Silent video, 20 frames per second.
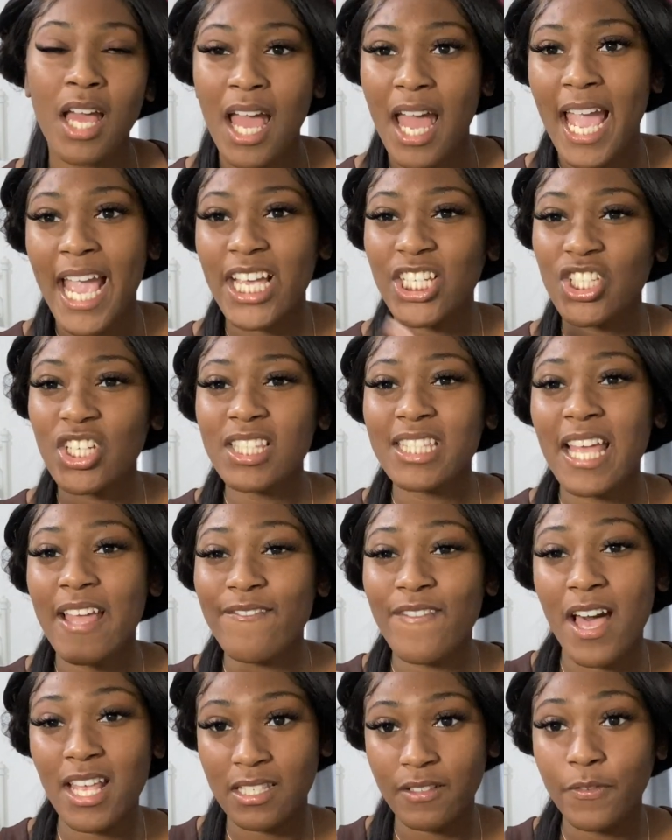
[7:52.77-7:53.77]
It's just
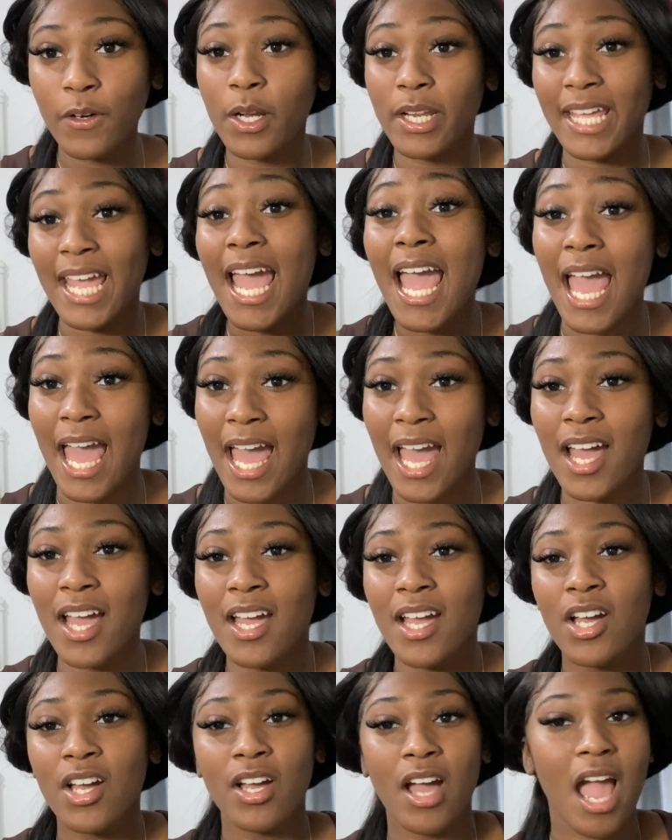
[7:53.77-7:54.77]
10,000 followers. Yeah,
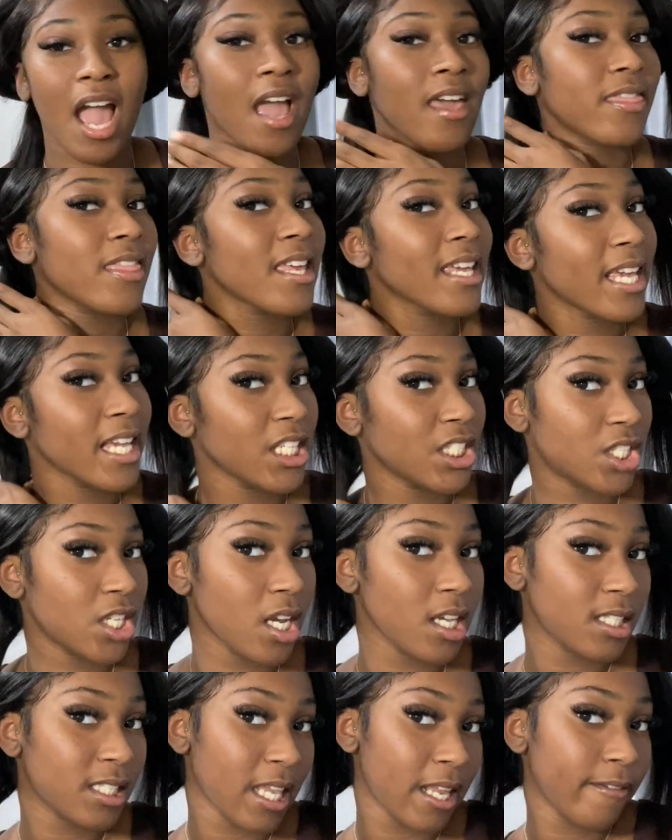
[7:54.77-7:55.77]
I think it's
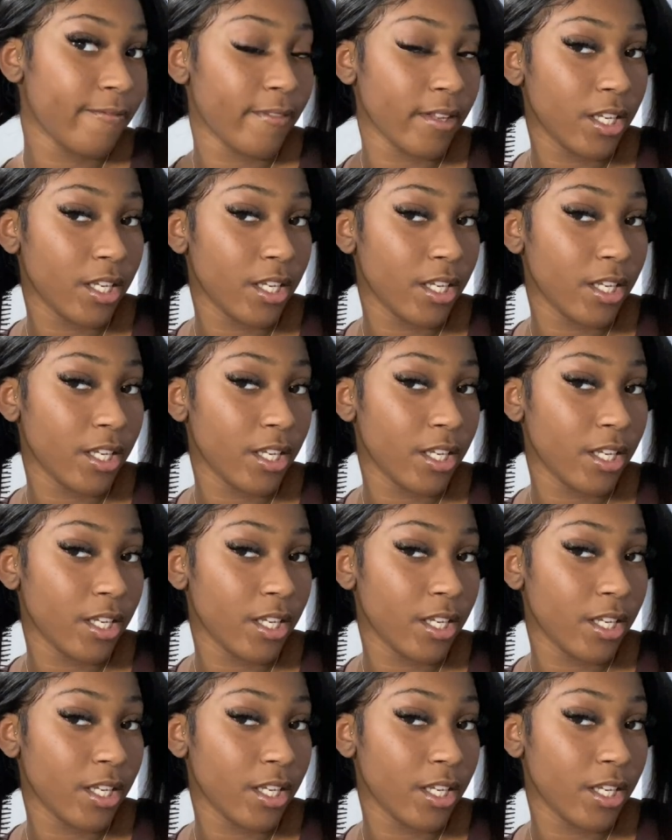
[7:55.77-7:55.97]
just 10.